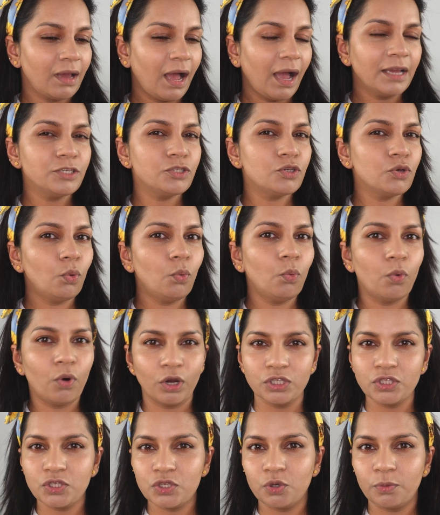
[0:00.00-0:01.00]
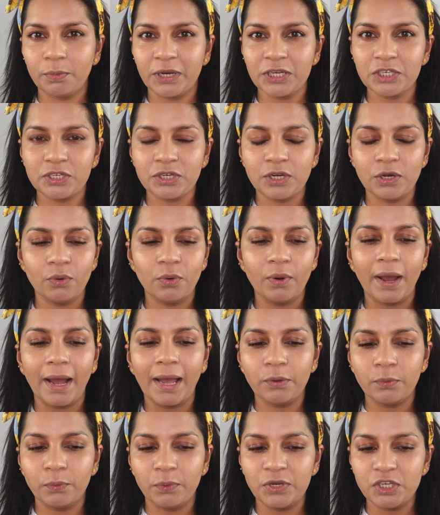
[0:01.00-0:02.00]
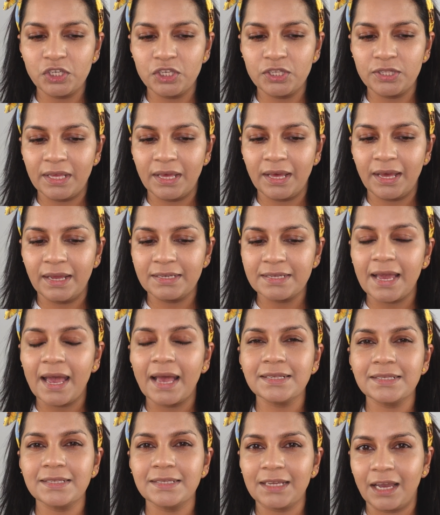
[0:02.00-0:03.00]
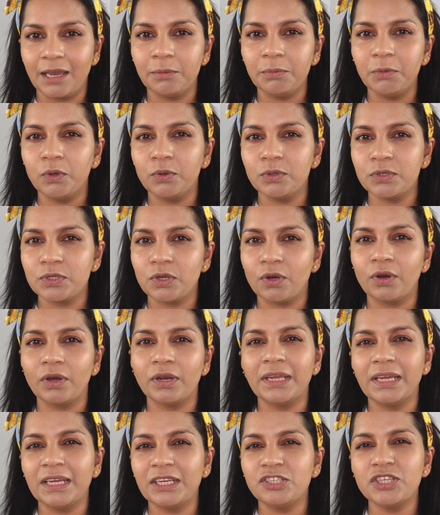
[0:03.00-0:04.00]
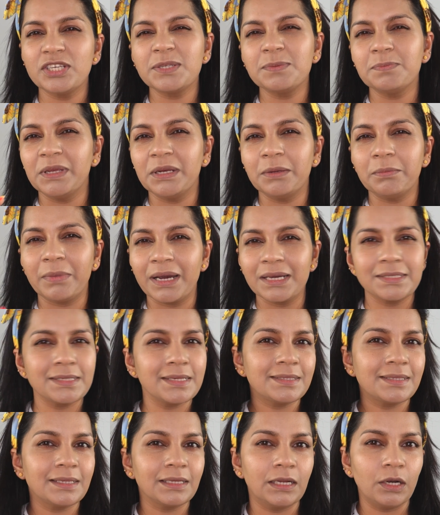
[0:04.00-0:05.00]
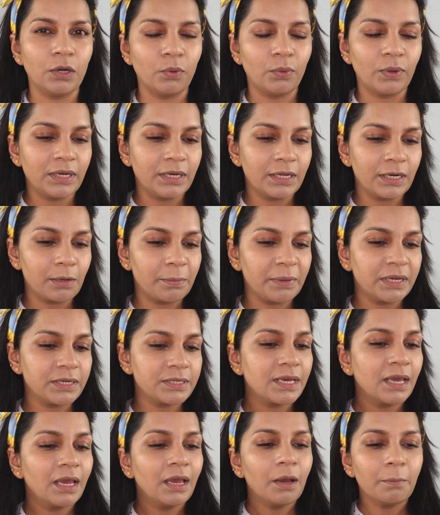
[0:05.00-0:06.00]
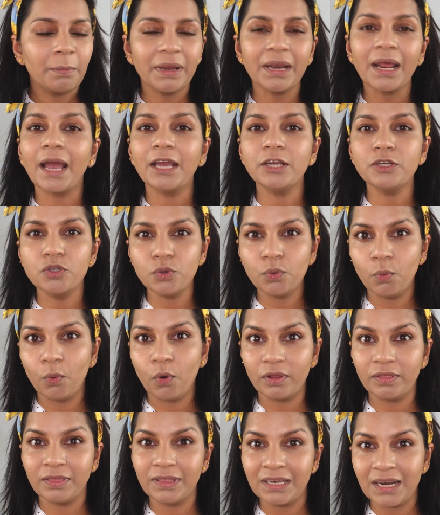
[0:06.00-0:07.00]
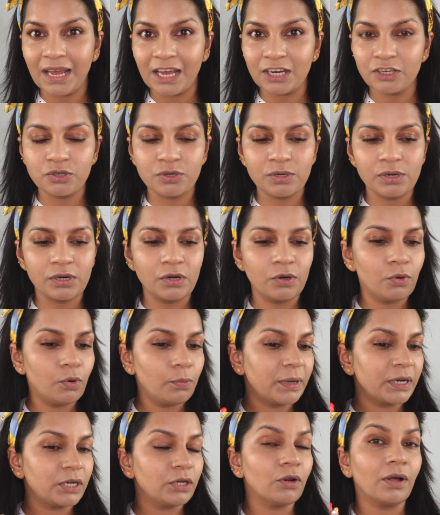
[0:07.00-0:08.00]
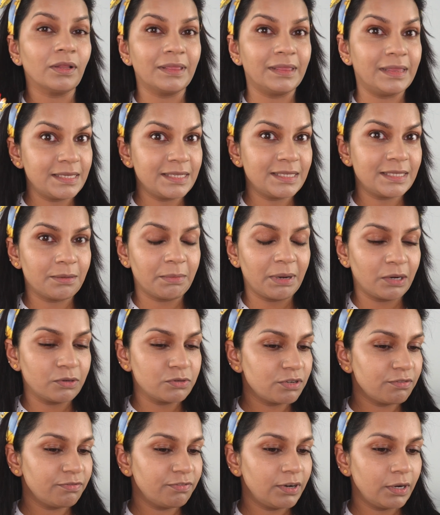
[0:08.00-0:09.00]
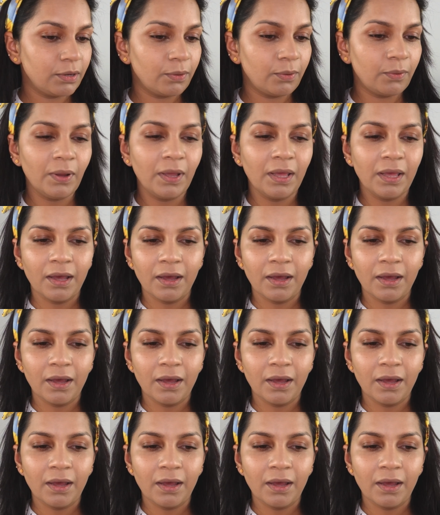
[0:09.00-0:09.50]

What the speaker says: I don't want so much glow. I wish that as time goes on, it just minimizes the glow a little bit. But I do want the natural glow, but not this amount of glow.